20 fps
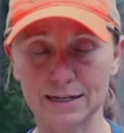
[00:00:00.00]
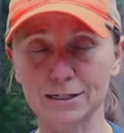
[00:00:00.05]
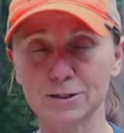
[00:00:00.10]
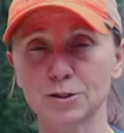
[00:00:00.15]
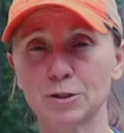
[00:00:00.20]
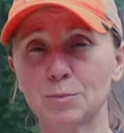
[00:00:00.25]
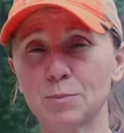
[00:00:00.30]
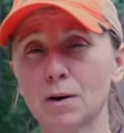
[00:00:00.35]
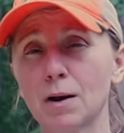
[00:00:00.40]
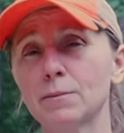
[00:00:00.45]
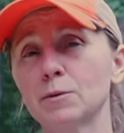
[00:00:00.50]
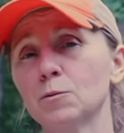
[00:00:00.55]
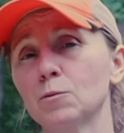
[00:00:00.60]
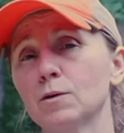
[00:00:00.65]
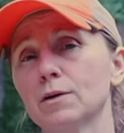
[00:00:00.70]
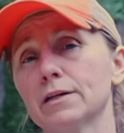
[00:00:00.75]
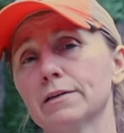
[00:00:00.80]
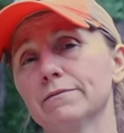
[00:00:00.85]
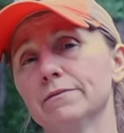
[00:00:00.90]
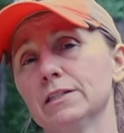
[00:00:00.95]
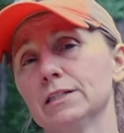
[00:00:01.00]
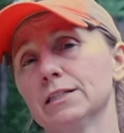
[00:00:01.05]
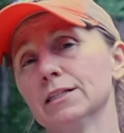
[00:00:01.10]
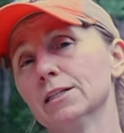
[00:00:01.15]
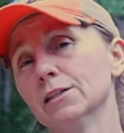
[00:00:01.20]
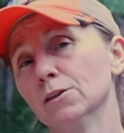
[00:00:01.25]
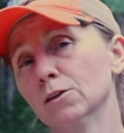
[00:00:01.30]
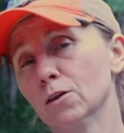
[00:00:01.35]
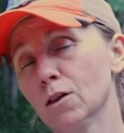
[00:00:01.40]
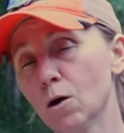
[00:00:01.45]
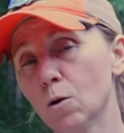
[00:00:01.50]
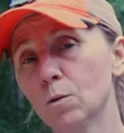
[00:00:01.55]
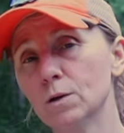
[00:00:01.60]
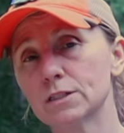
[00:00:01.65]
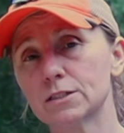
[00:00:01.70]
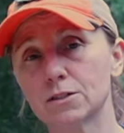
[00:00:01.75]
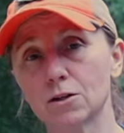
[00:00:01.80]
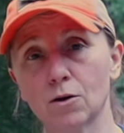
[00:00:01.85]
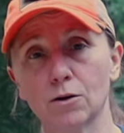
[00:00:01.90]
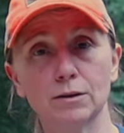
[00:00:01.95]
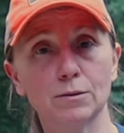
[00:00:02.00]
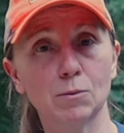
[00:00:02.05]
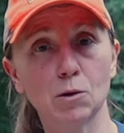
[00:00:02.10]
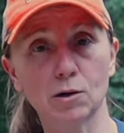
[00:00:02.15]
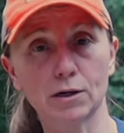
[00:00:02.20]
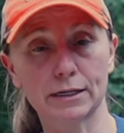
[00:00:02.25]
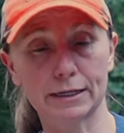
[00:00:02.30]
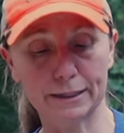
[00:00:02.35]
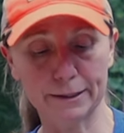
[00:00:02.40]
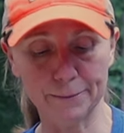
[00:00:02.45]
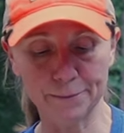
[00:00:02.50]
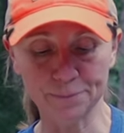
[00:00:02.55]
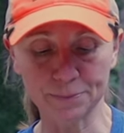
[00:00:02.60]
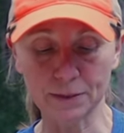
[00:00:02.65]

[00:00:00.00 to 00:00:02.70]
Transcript: actually probably one of the lowest on the market.